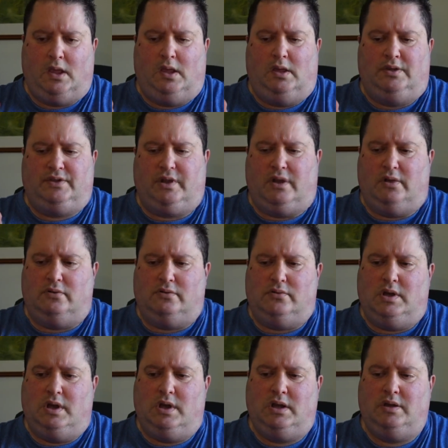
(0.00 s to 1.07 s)
So,
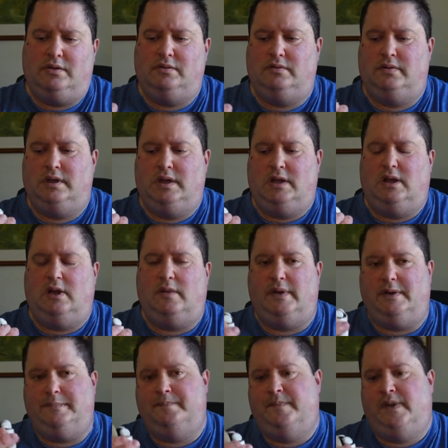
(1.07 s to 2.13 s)
I
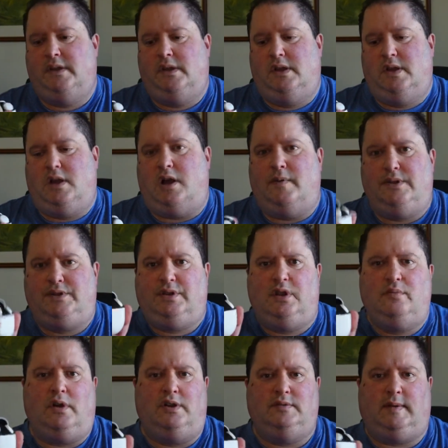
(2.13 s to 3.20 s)
mean, I'm in two
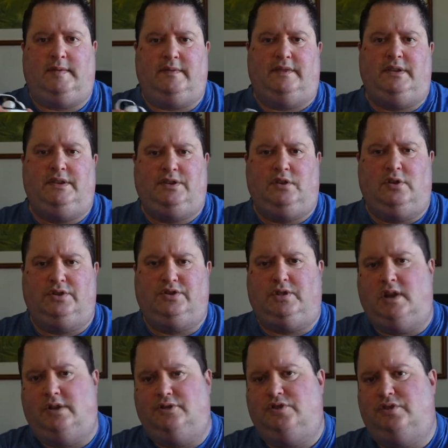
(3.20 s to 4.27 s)
minds about it. These cost at
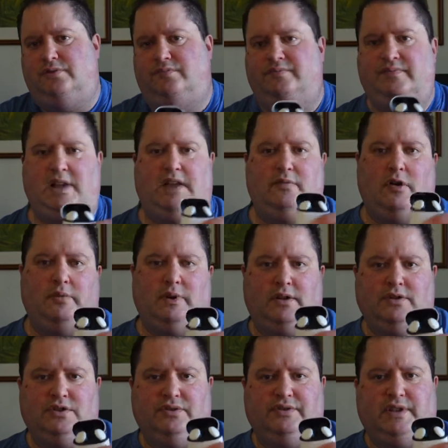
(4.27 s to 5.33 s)
the moment
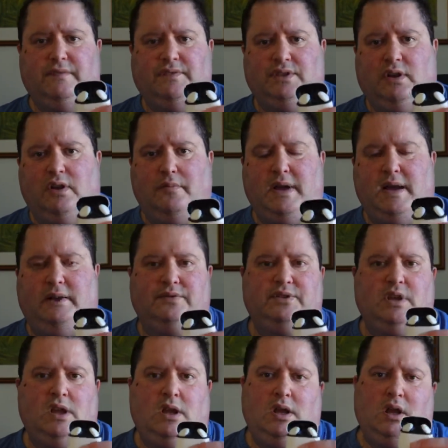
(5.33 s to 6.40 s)
£179.
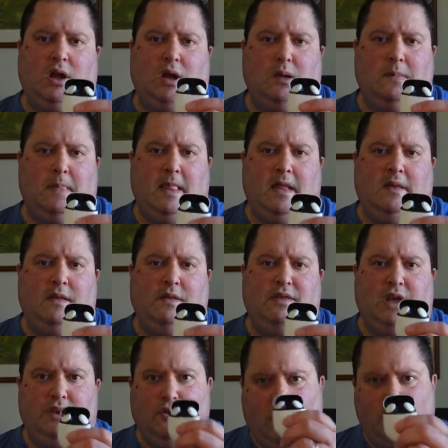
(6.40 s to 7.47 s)
They're
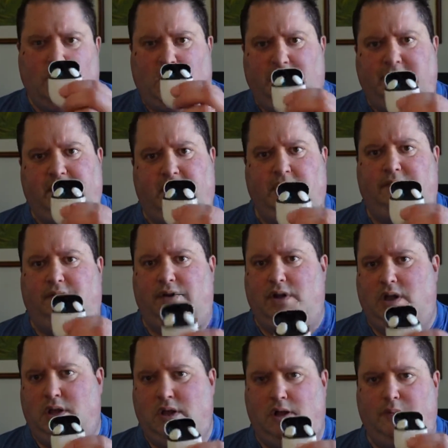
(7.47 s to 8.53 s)
not my favourite,
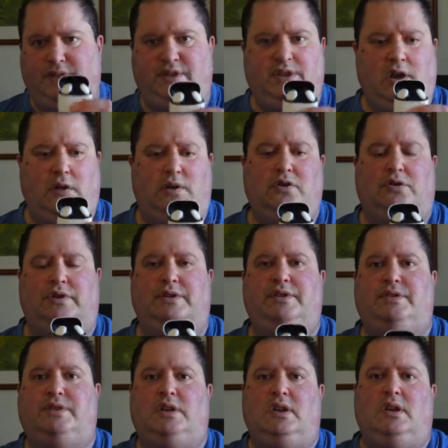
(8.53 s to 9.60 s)
I'll be totally
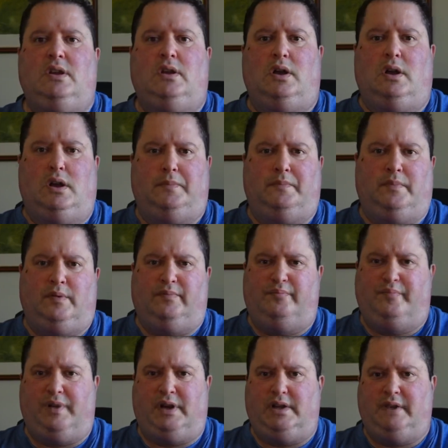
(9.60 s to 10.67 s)
honest.
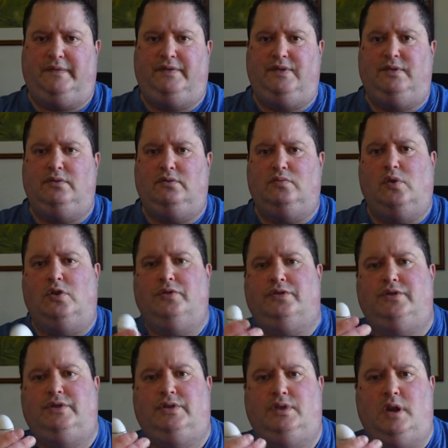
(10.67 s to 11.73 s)
But if you
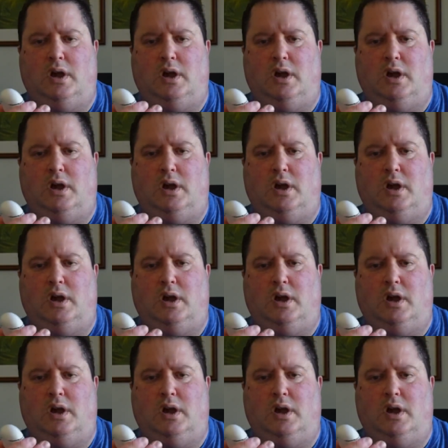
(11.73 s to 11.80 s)
want